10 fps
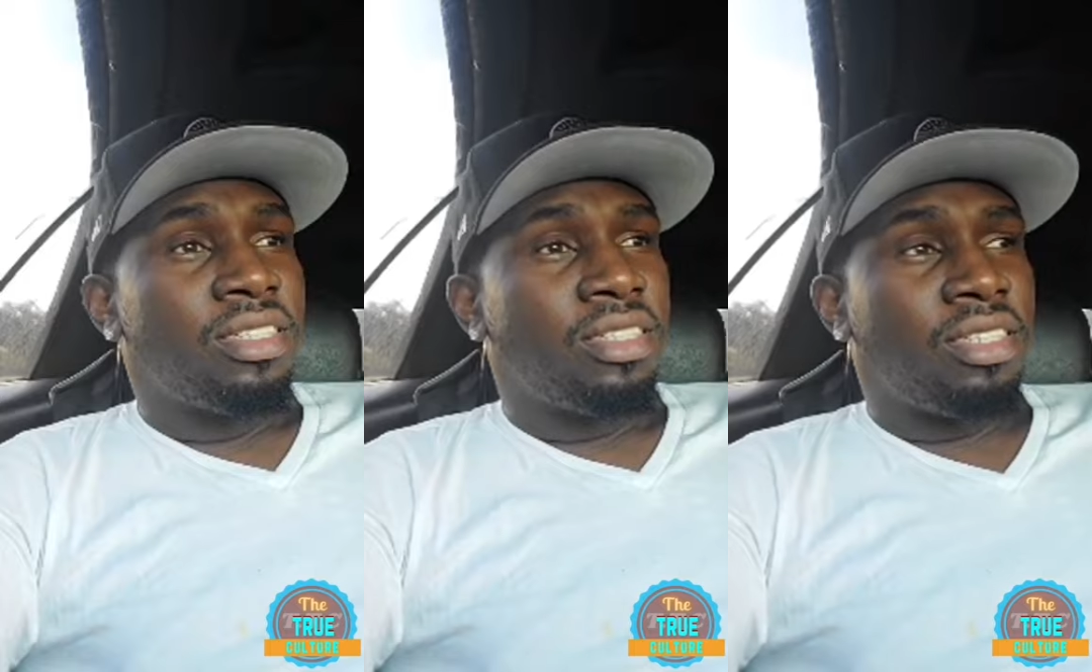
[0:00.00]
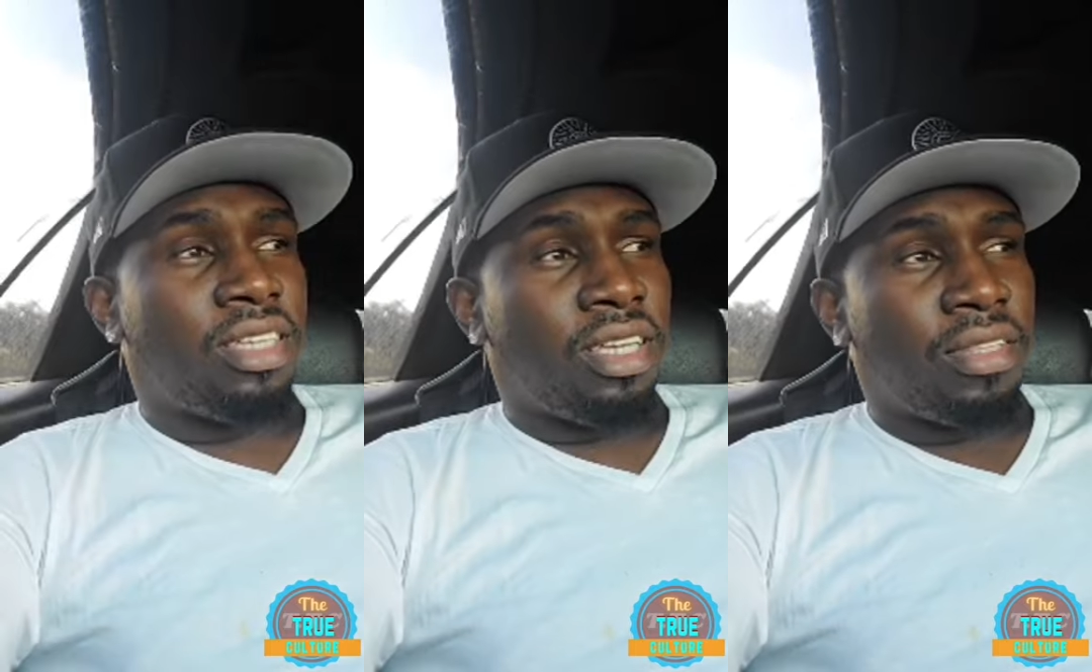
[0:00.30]

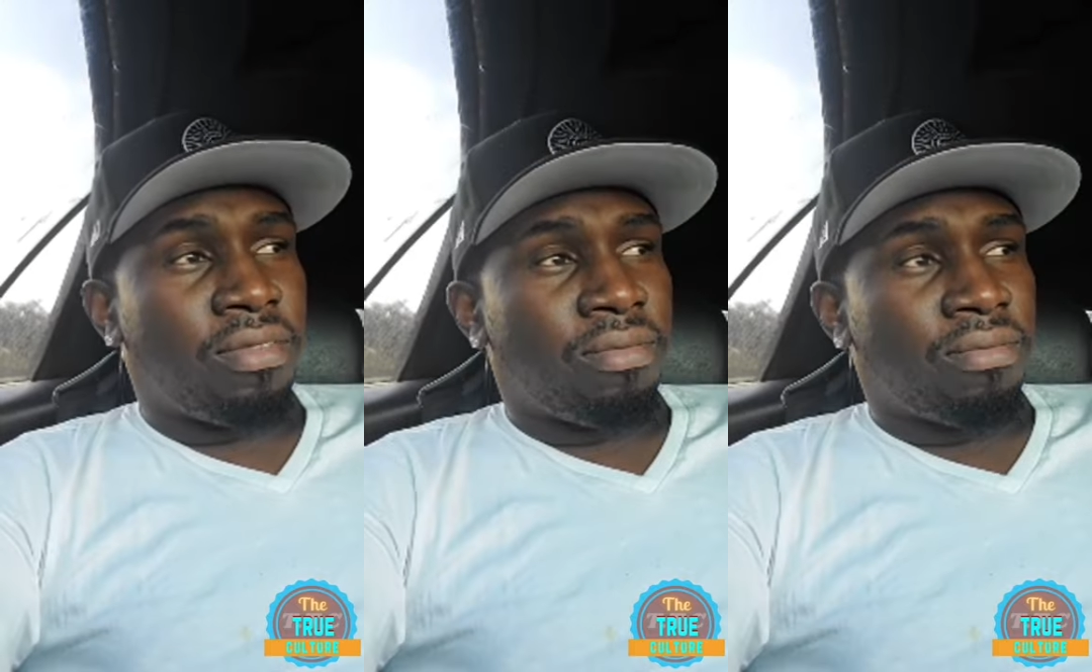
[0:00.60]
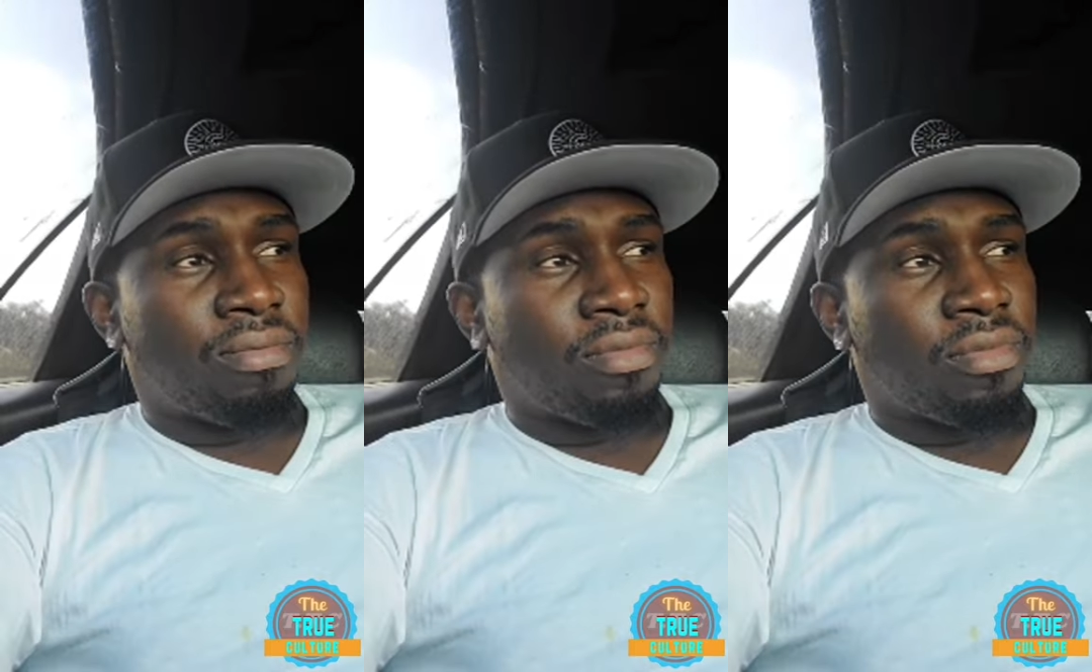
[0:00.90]
Zine.
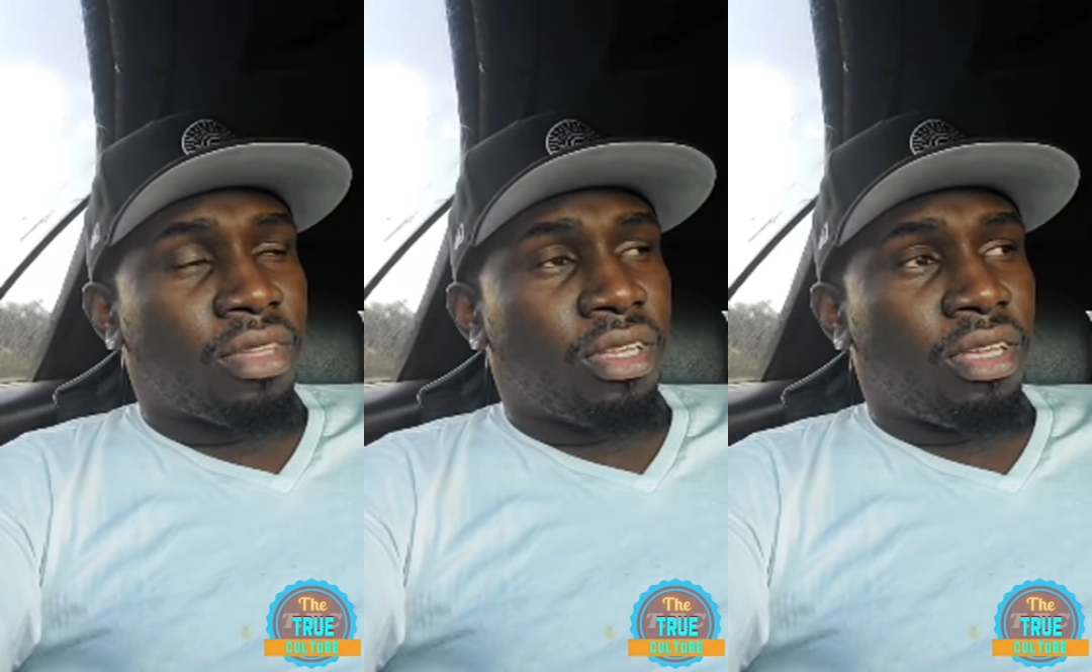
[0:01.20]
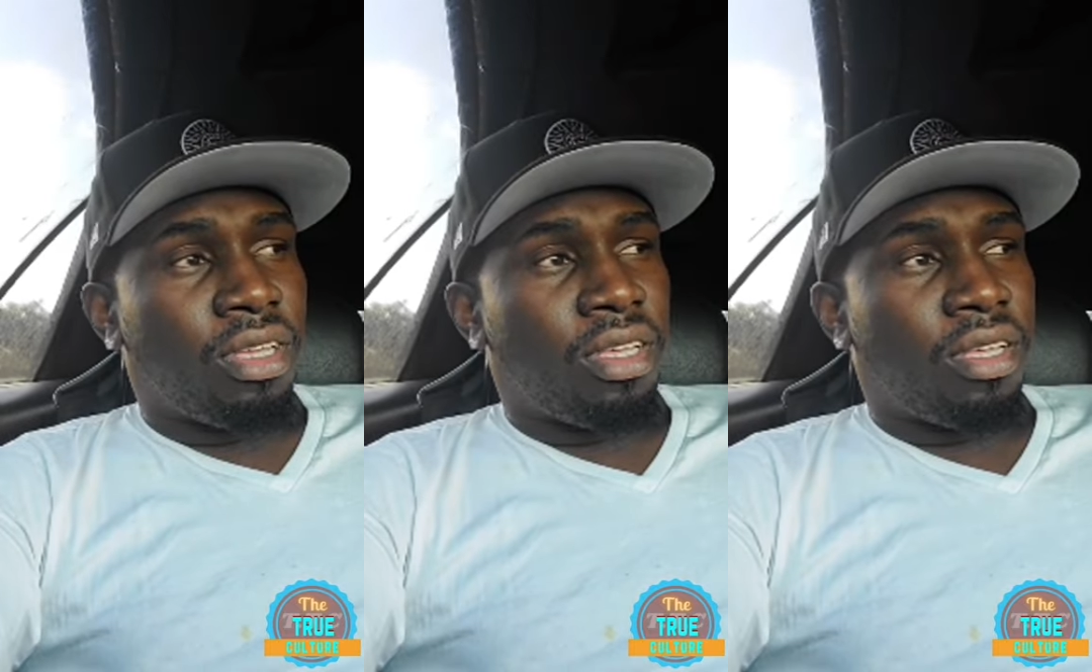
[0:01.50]

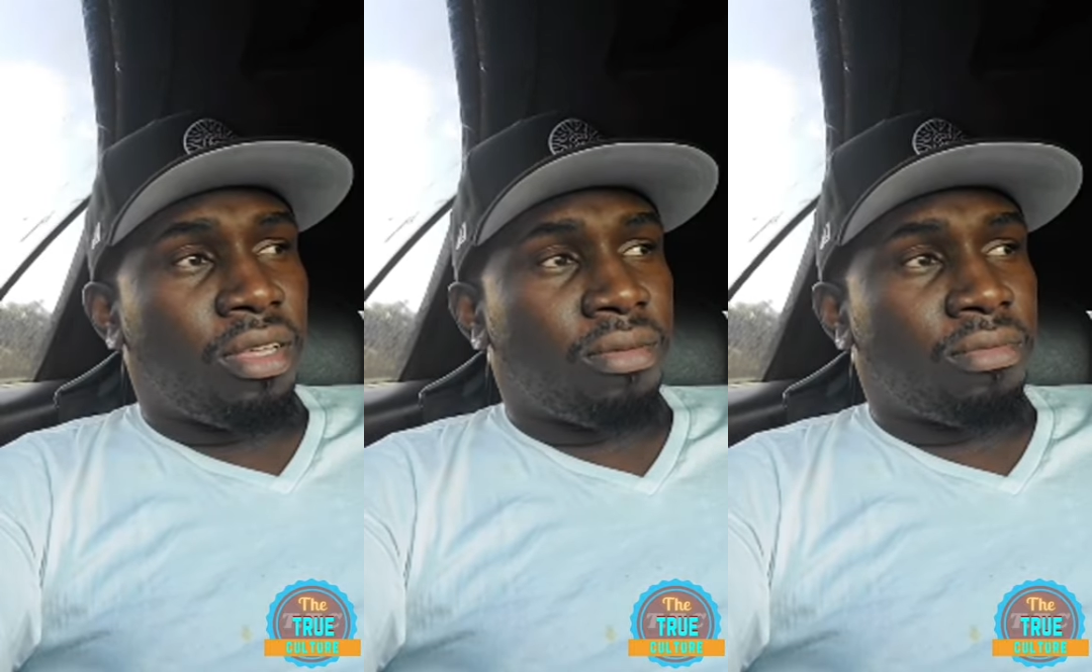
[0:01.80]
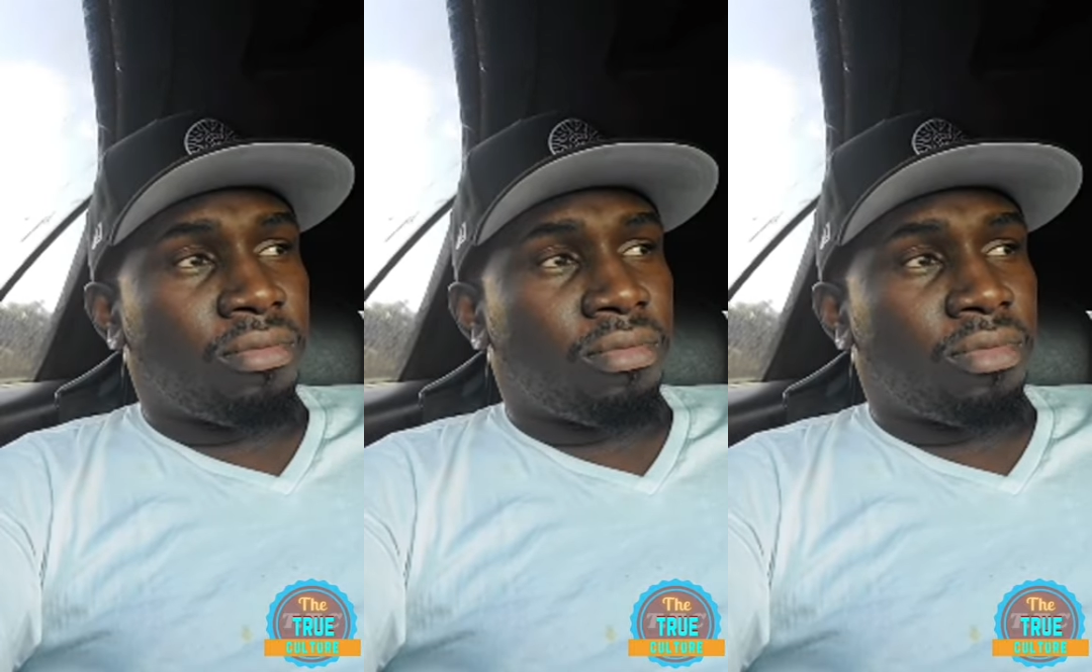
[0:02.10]

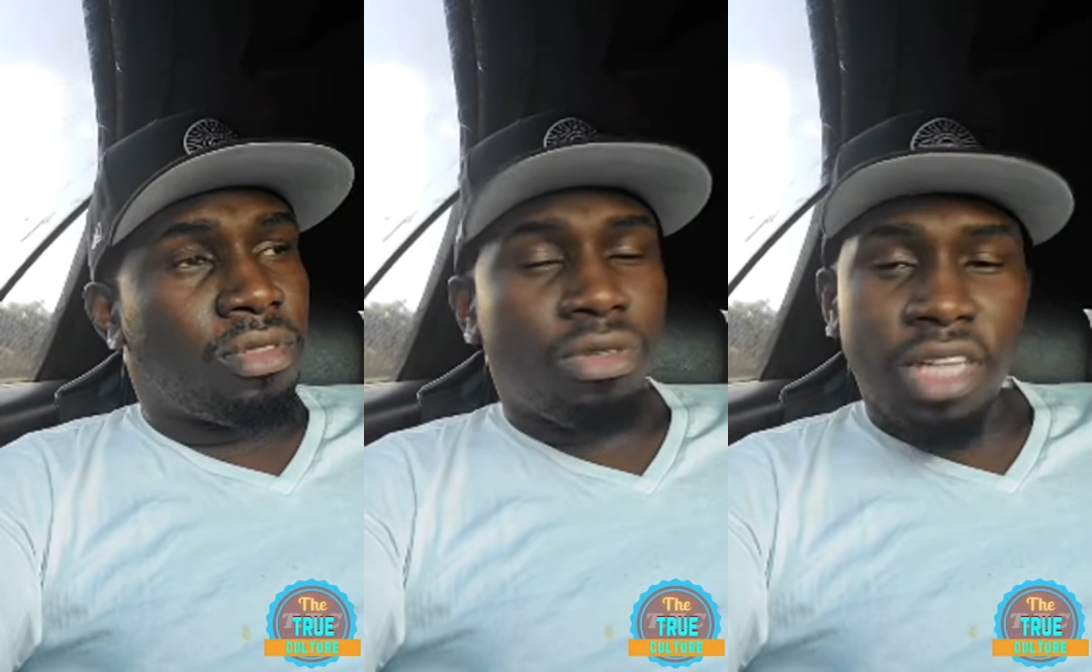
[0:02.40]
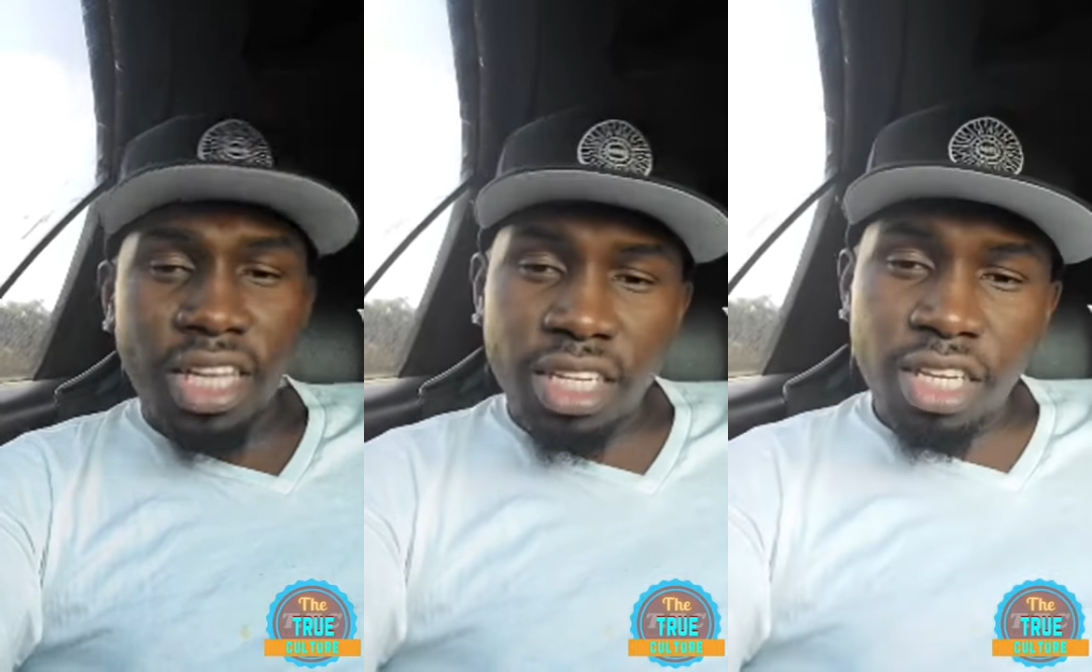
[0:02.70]
Um,
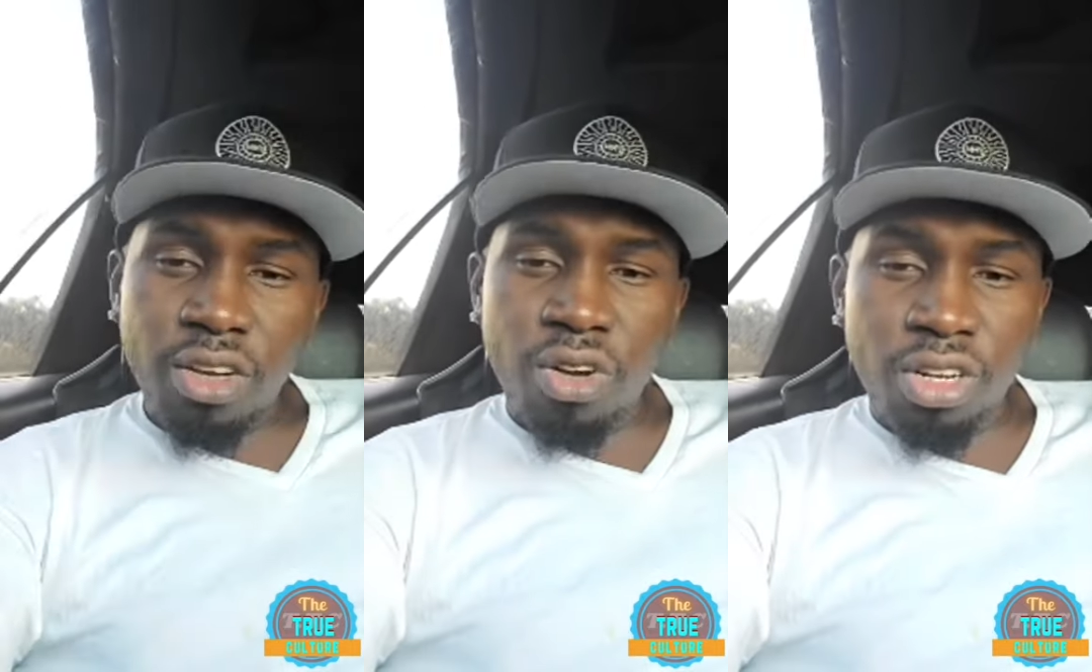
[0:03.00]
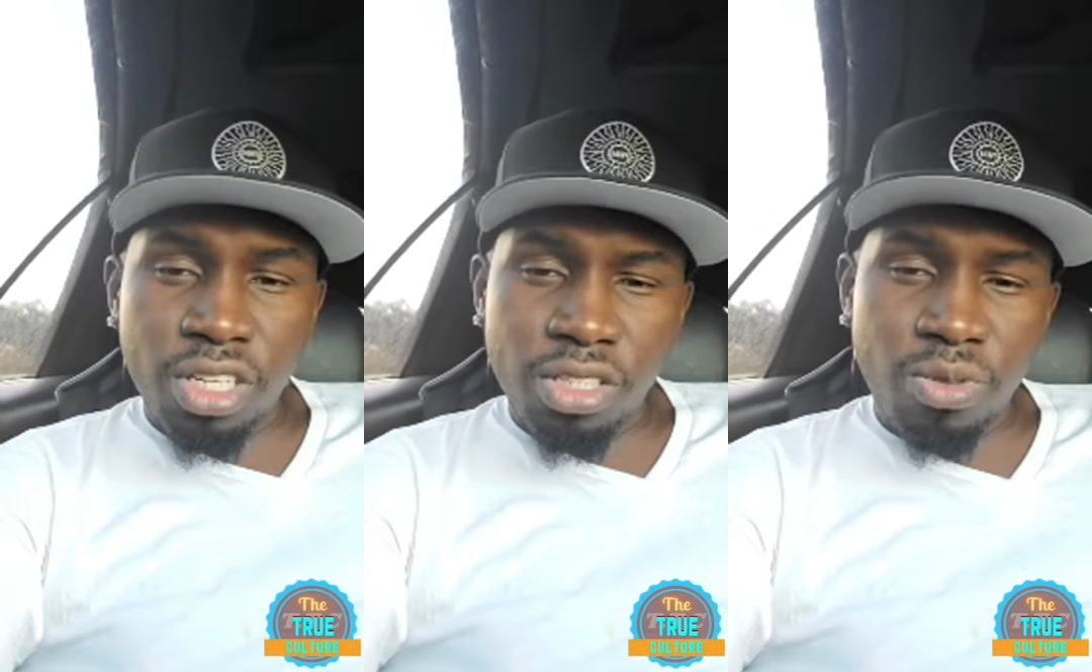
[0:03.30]
tonight an
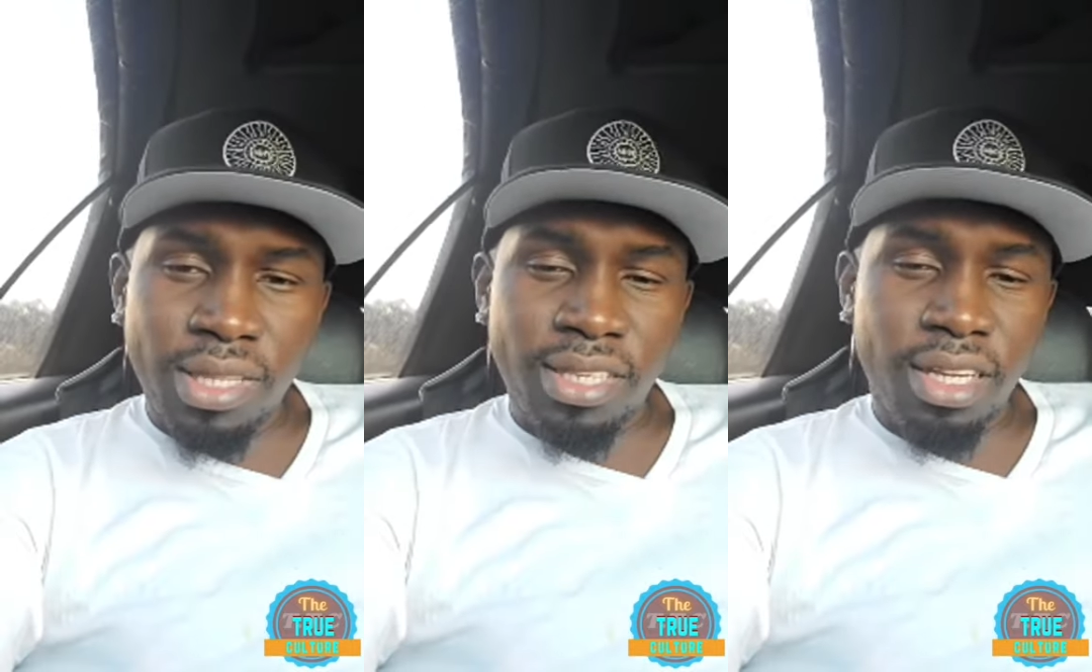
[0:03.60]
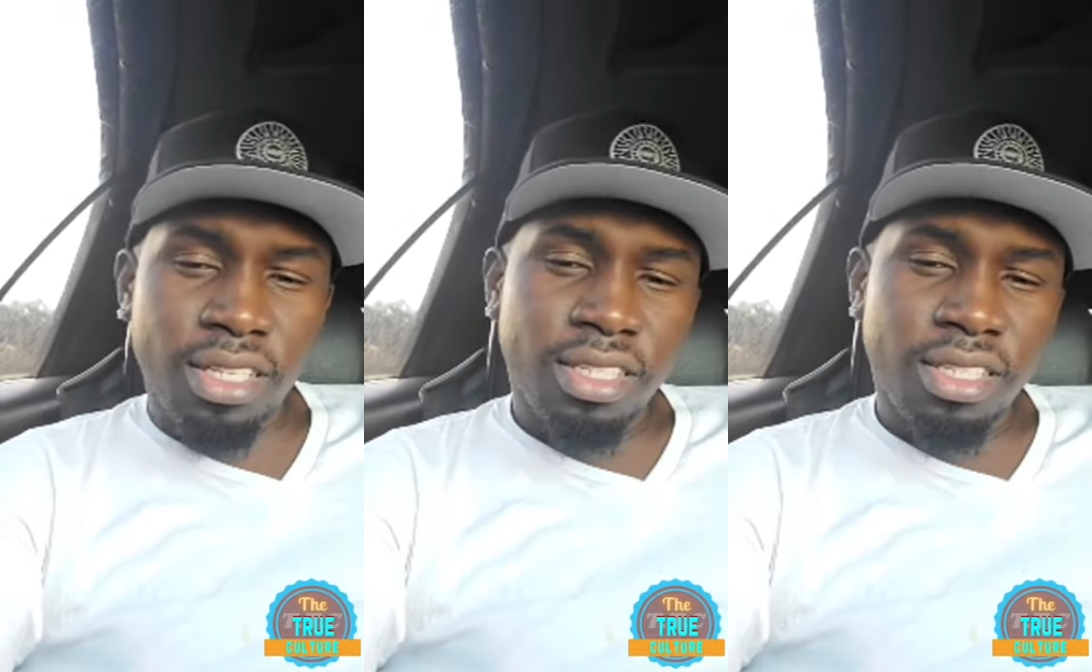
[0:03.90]
ugly sweater.